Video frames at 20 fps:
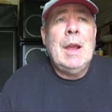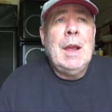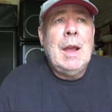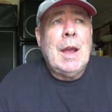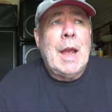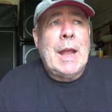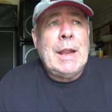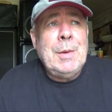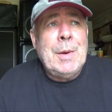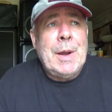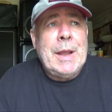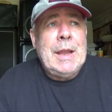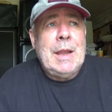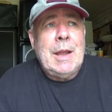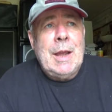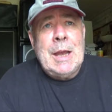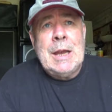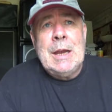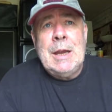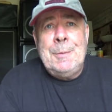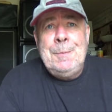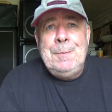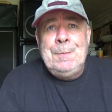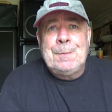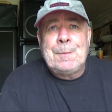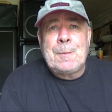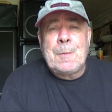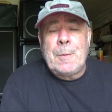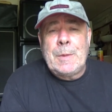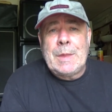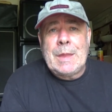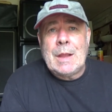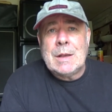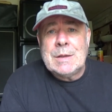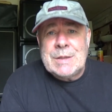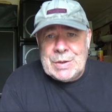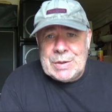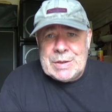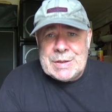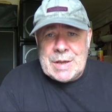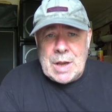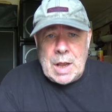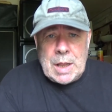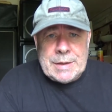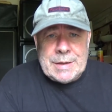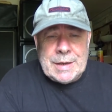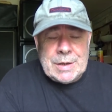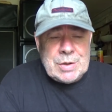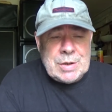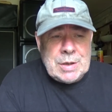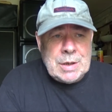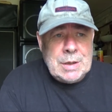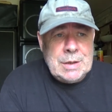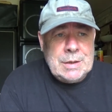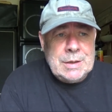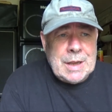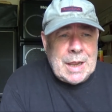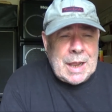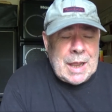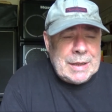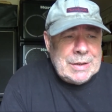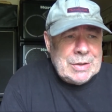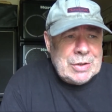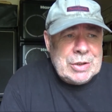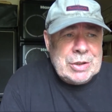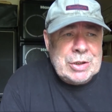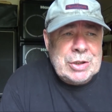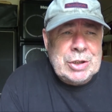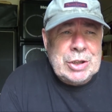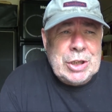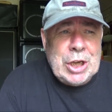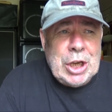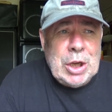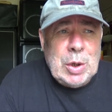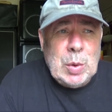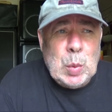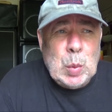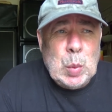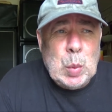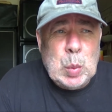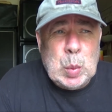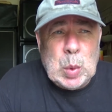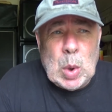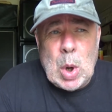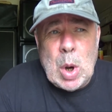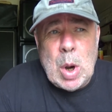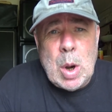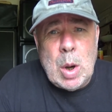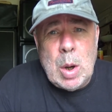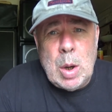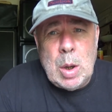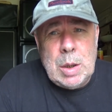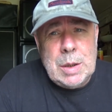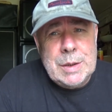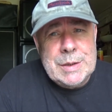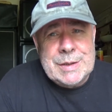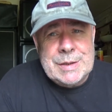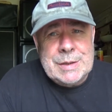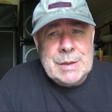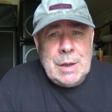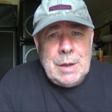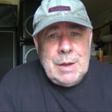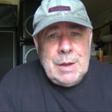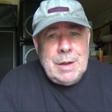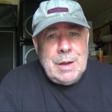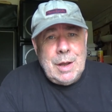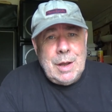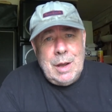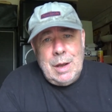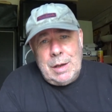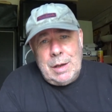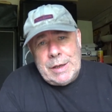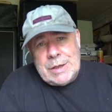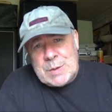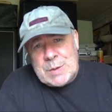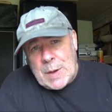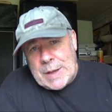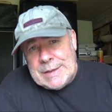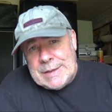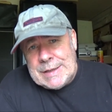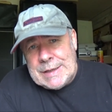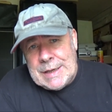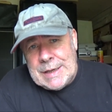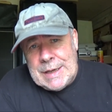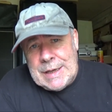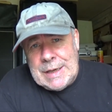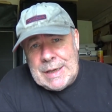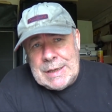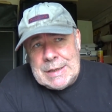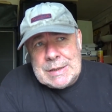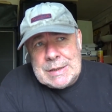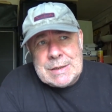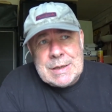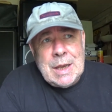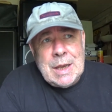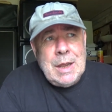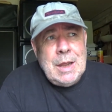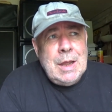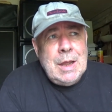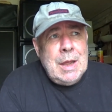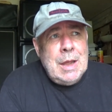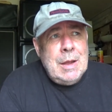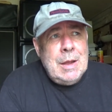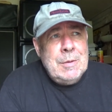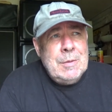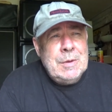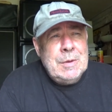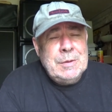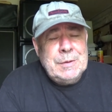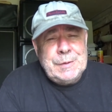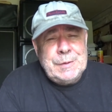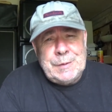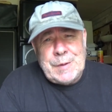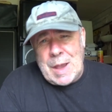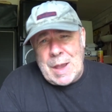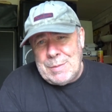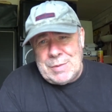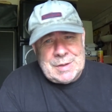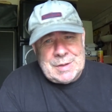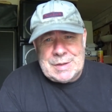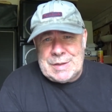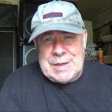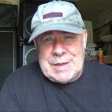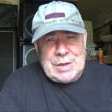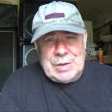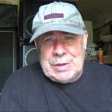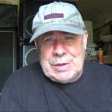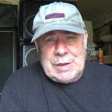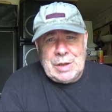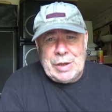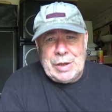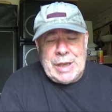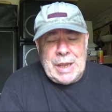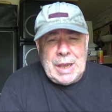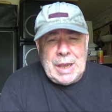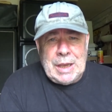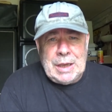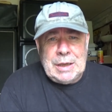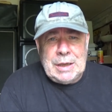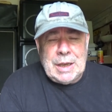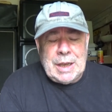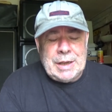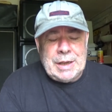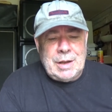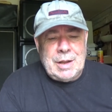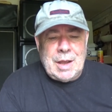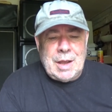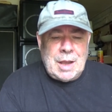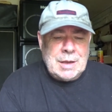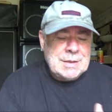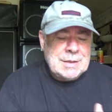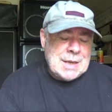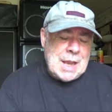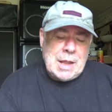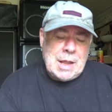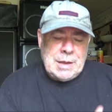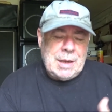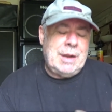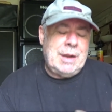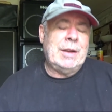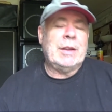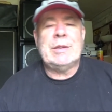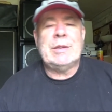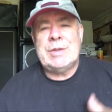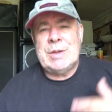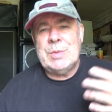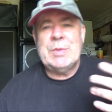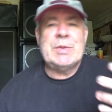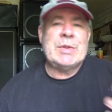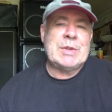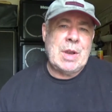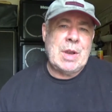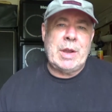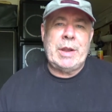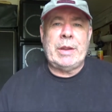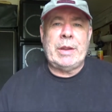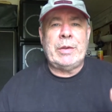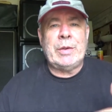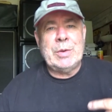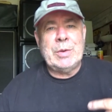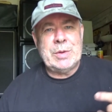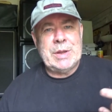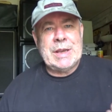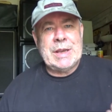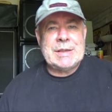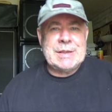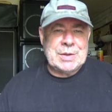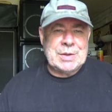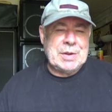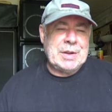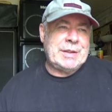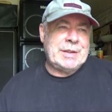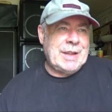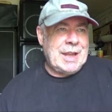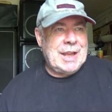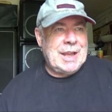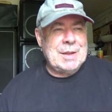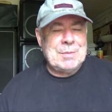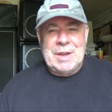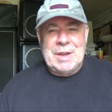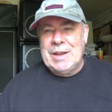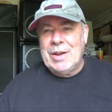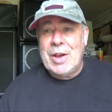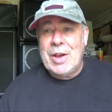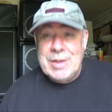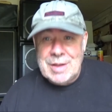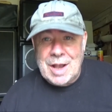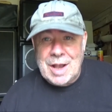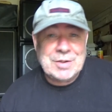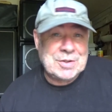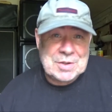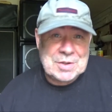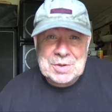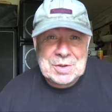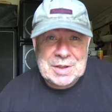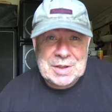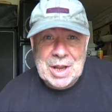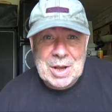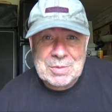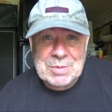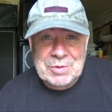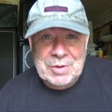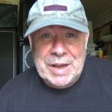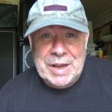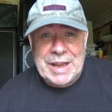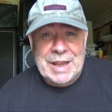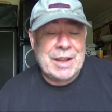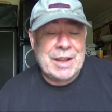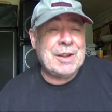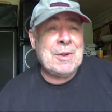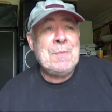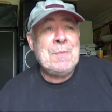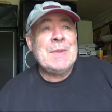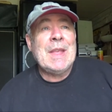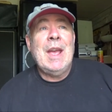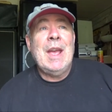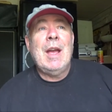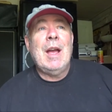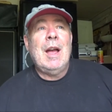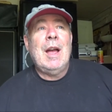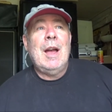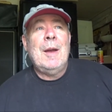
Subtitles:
Anyway, so this dietitian, and she was early 20s, fabulously good looking, and I sat there and she was going through all this sort of thing at me, and I just couldn't help grinning at her.